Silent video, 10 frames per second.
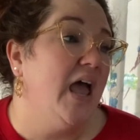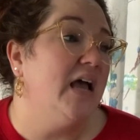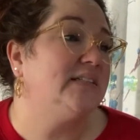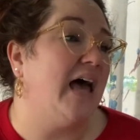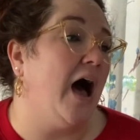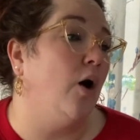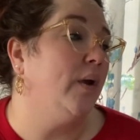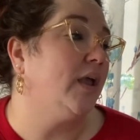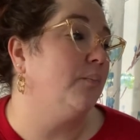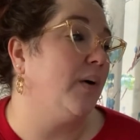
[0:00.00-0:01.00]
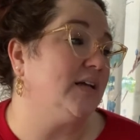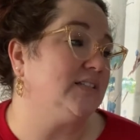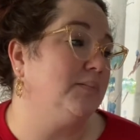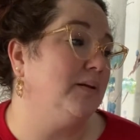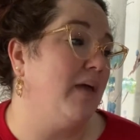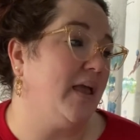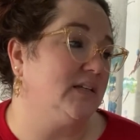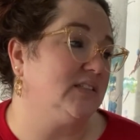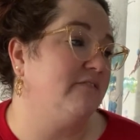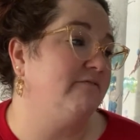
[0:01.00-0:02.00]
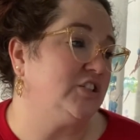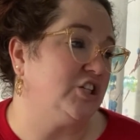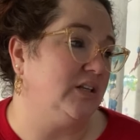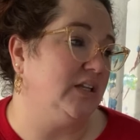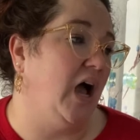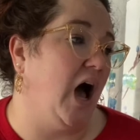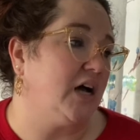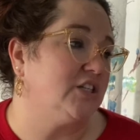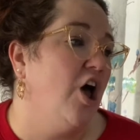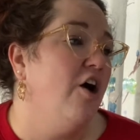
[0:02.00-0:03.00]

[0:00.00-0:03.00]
is how we can possibly make it sufficiently hot